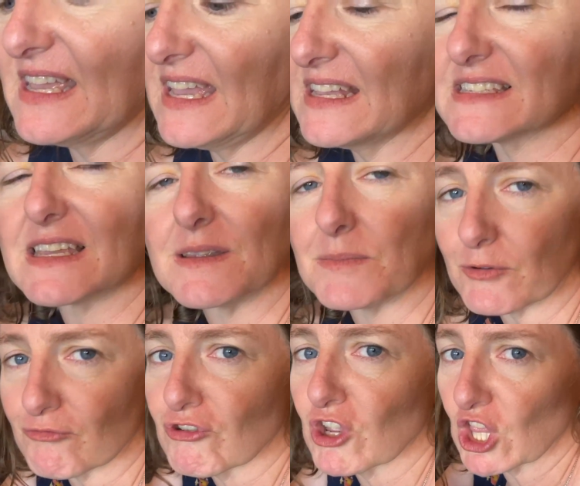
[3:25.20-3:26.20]
it's gonna be
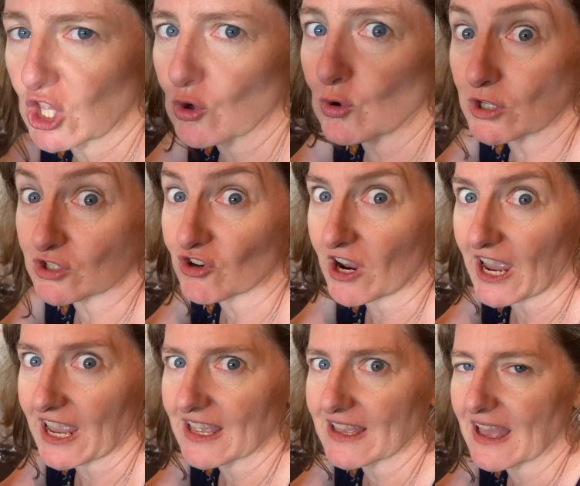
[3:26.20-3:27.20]
really cool to
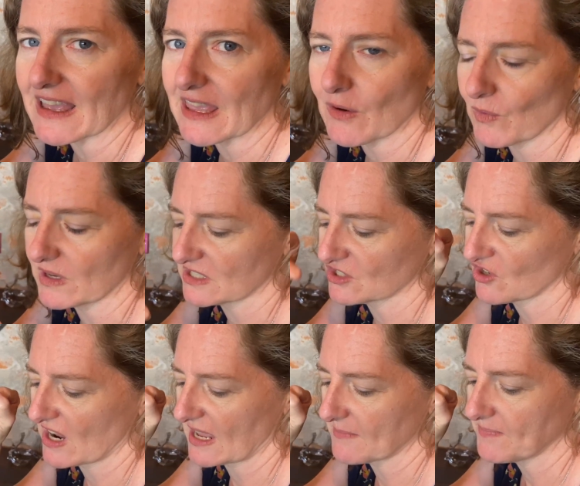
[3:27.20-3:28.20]
try. I can't wait to
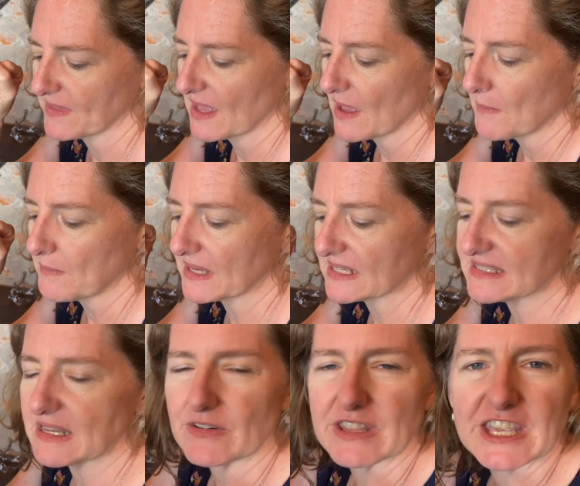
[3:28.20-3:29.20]
try it. Because
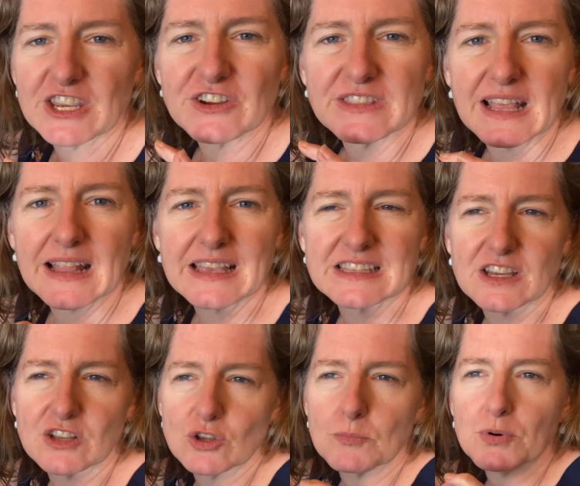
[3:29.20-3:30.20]
down here,
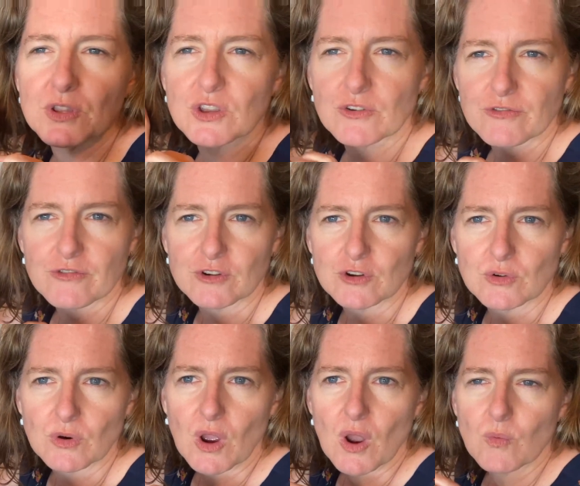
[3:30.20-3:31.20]
they'll put their fruit
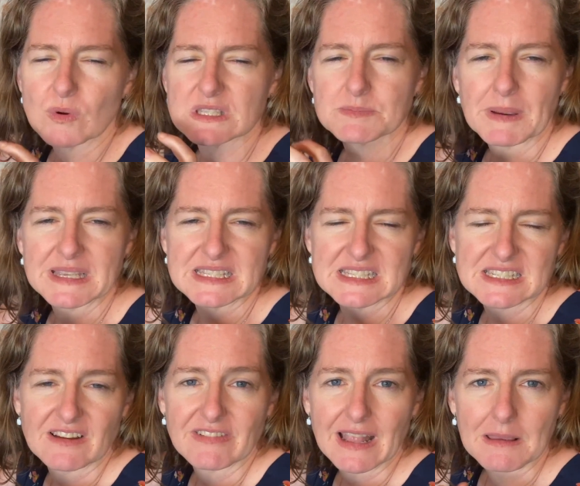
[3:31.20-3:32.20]
with spicy
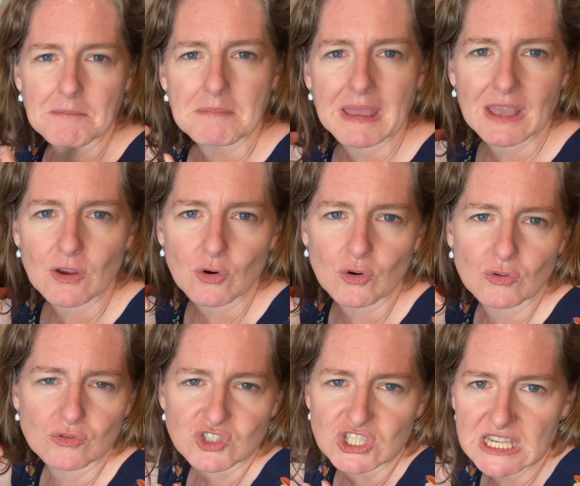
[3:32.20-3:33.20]
stuff like mango
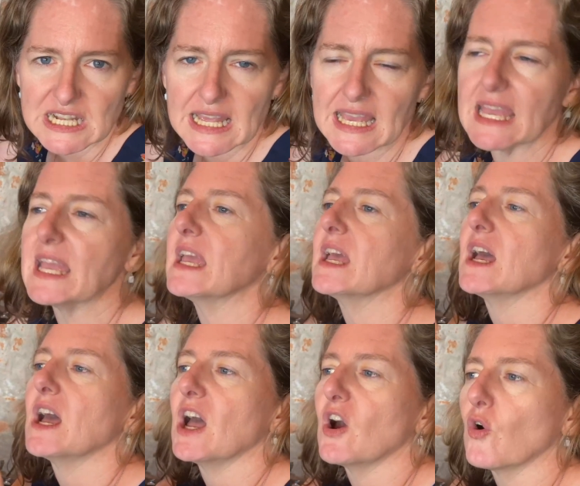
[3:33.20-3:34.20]
con chile,
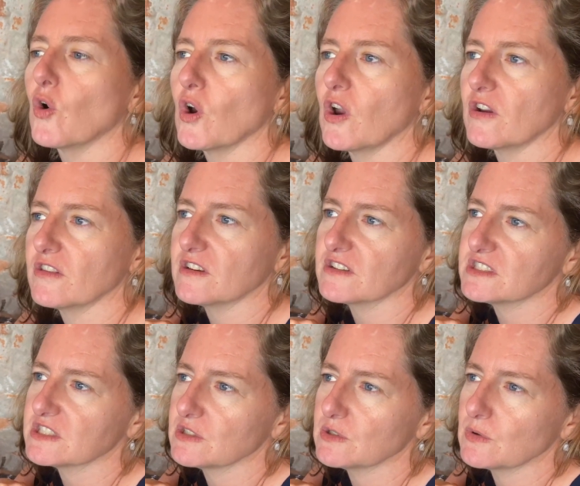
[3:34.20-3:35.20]
or they'll
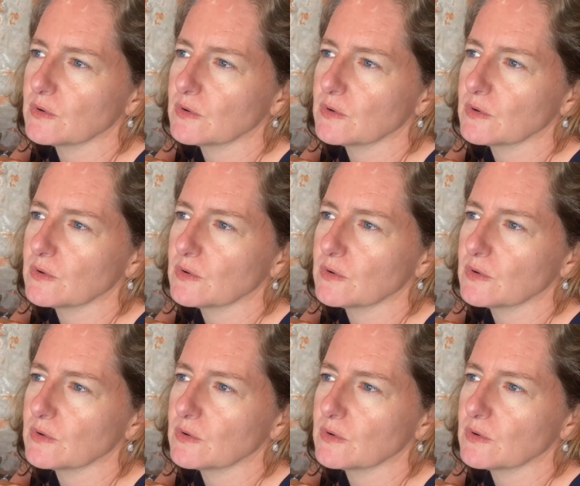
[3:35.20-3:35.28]
do,